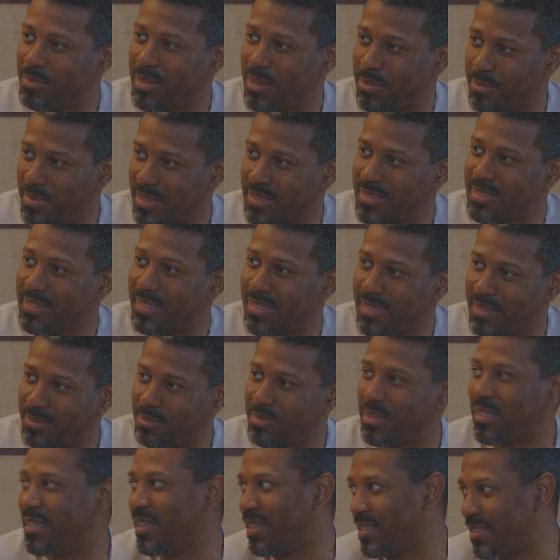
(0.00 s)
Me and my son,
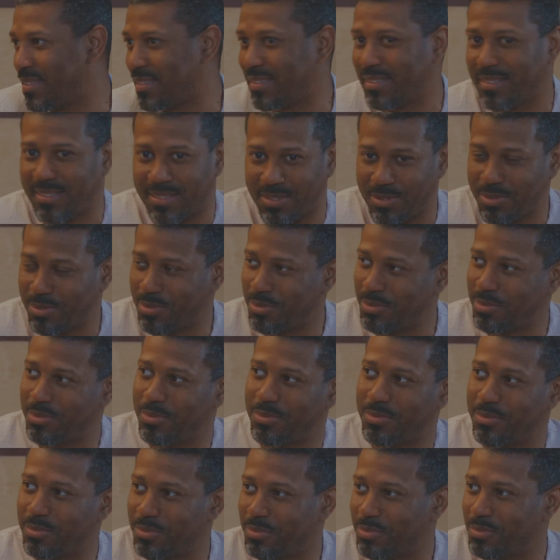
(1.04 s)
because of this
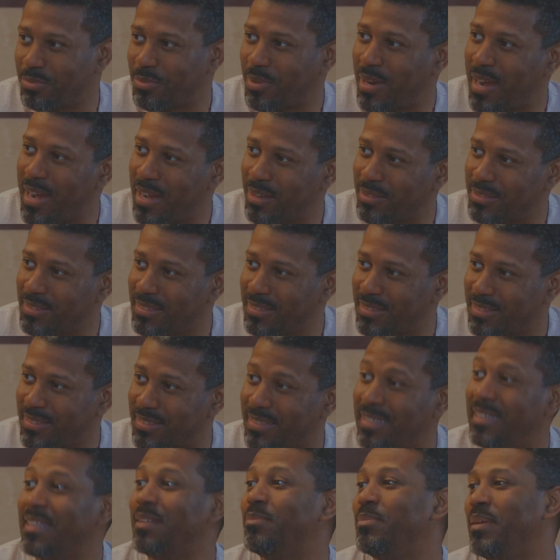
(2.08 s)
whole wildness
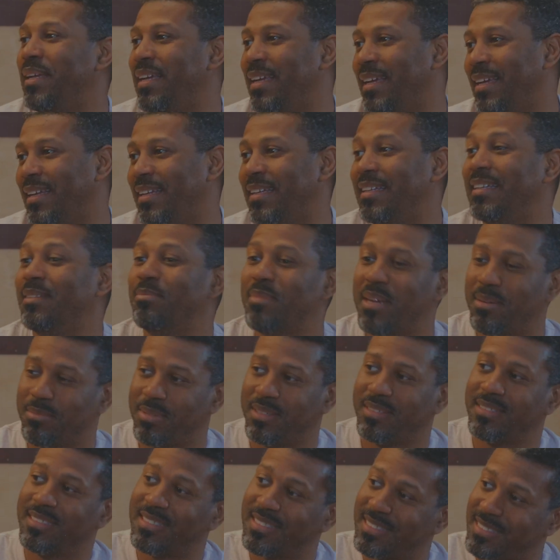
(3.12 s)
in the beginning. And
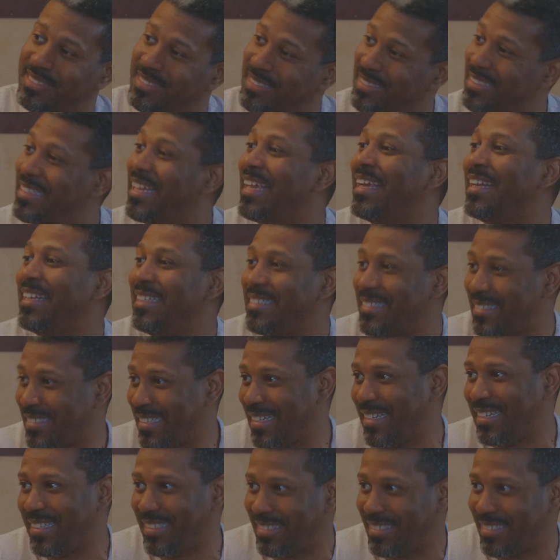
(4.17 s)
remember, this is the dating stage.